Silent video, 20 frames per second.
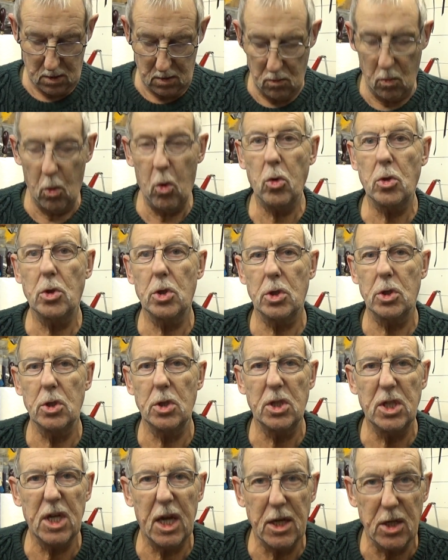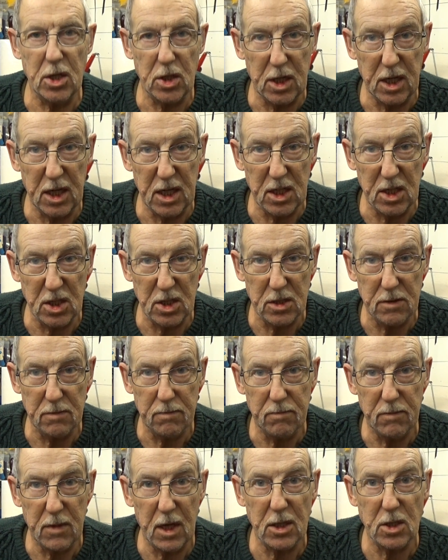mortise and tenon. It is.
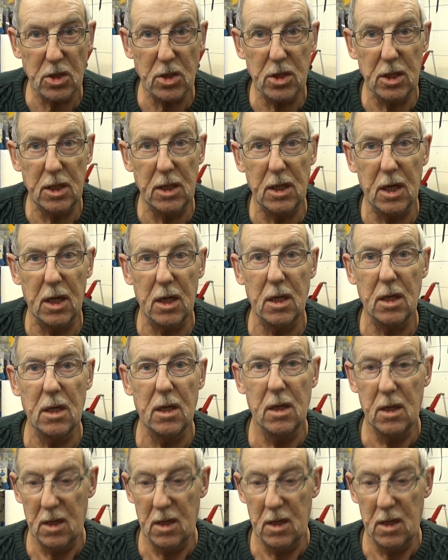That's the